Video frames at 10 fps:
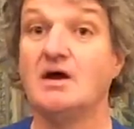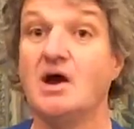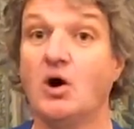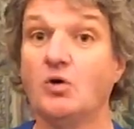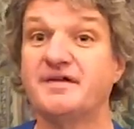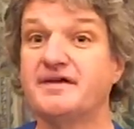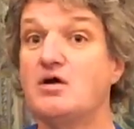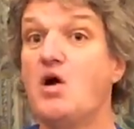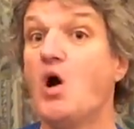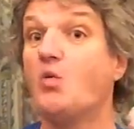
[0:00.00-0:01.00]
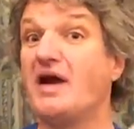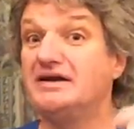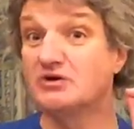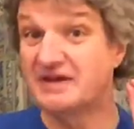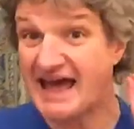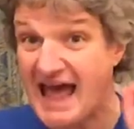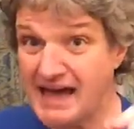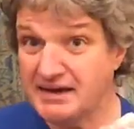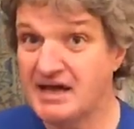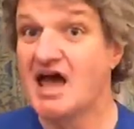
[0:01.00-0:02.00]
Also, when you
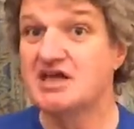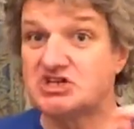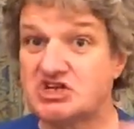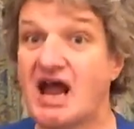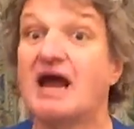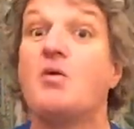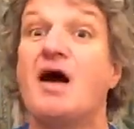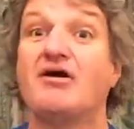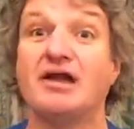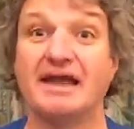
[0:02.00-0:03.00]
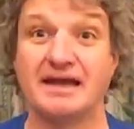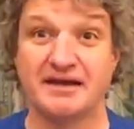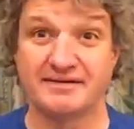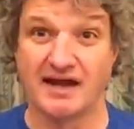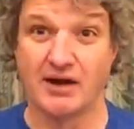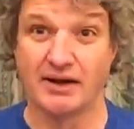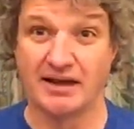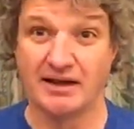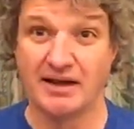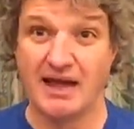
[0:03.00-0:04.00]
can, check where a link is going.
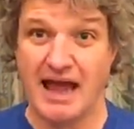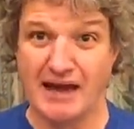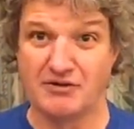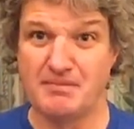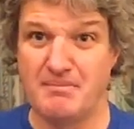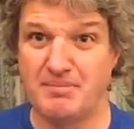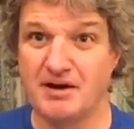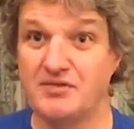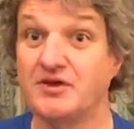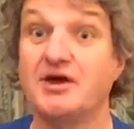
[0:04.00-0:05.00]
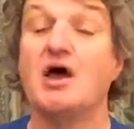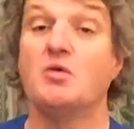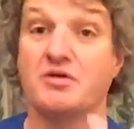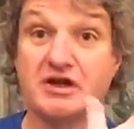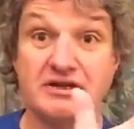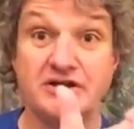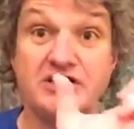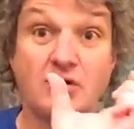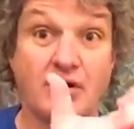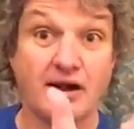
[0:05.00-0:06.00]
And remember that with a
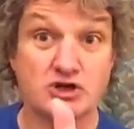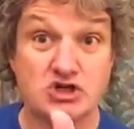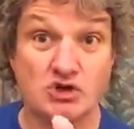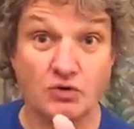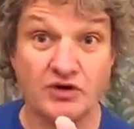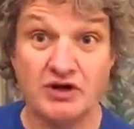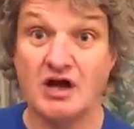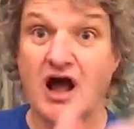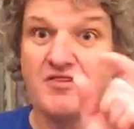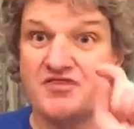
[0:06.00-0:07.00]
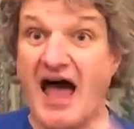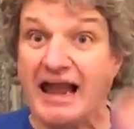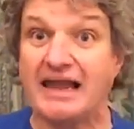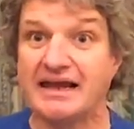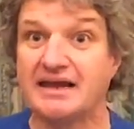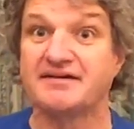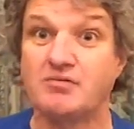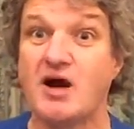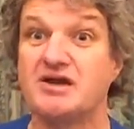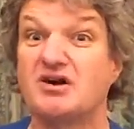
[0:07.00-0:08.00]
URL shortener, that link is
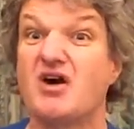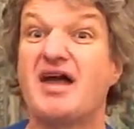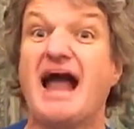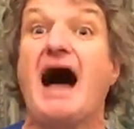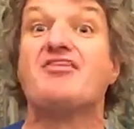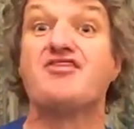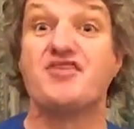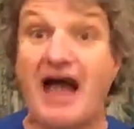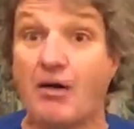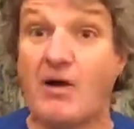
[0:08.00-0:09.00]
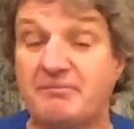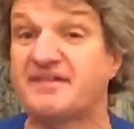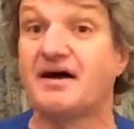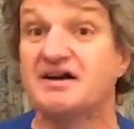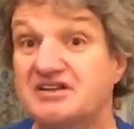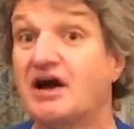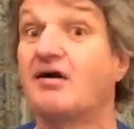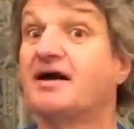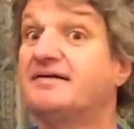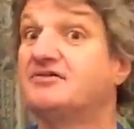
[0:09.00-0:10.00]
where you're going and that website
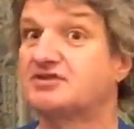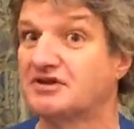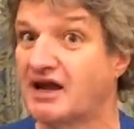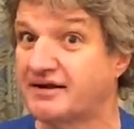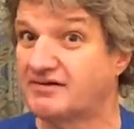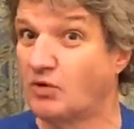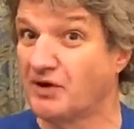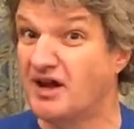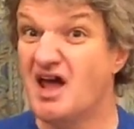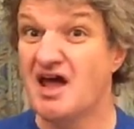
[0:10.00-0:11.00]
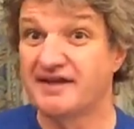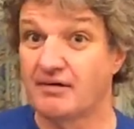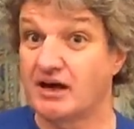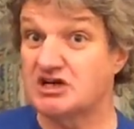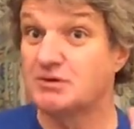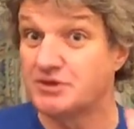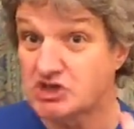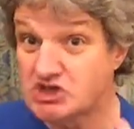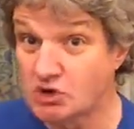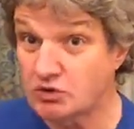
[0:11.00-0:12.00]
directs you to the next one. So actually with a
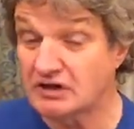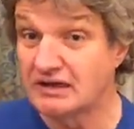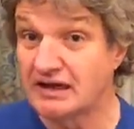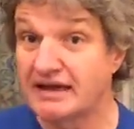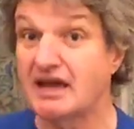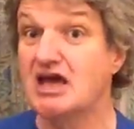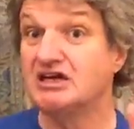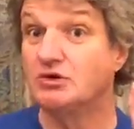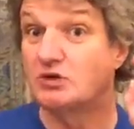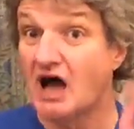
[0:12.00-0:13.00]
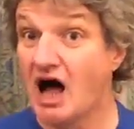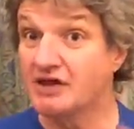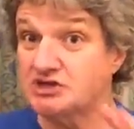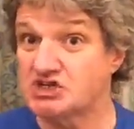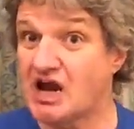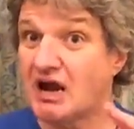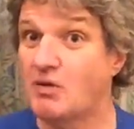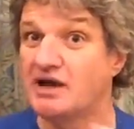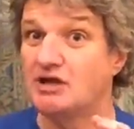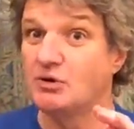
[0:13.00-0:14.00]
shortened link, you can't check
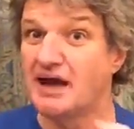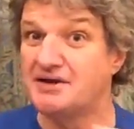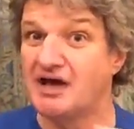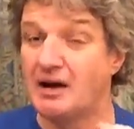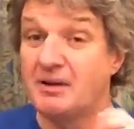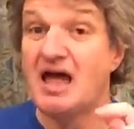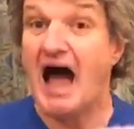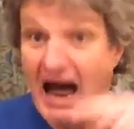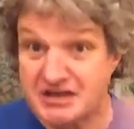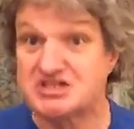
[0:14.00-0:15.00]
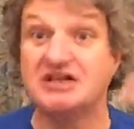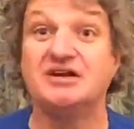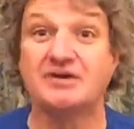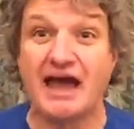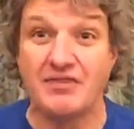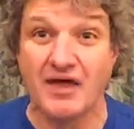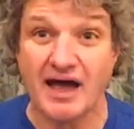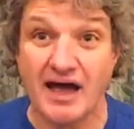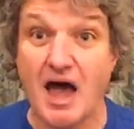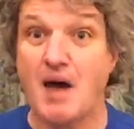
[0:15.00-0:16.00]
where you will end up until you get there.
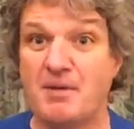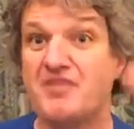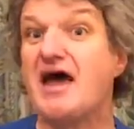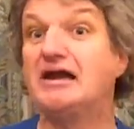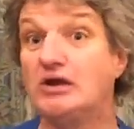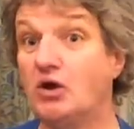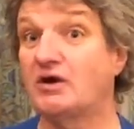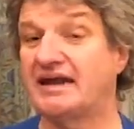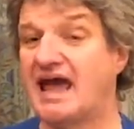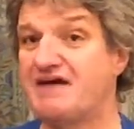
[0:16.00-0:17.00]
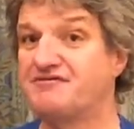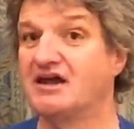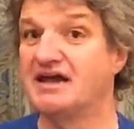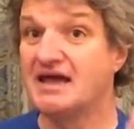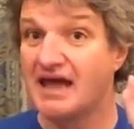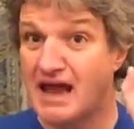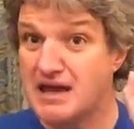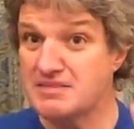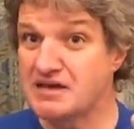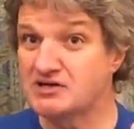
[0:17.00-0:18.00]
But then look carefully
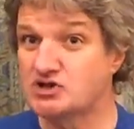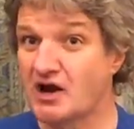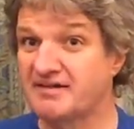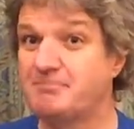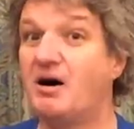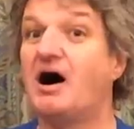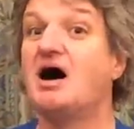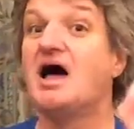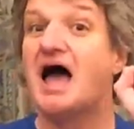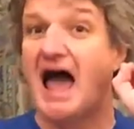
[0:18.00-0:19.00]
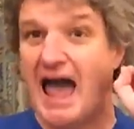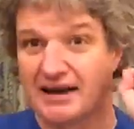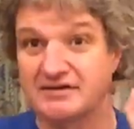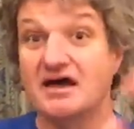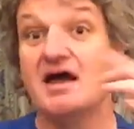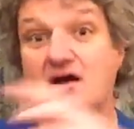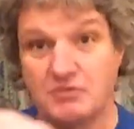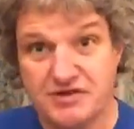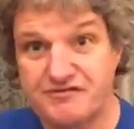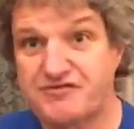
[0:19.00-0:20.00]
in the address bar and
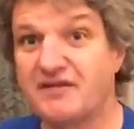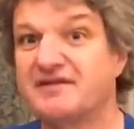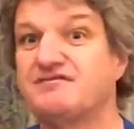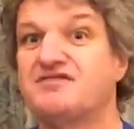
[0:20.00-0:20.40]
with your friends and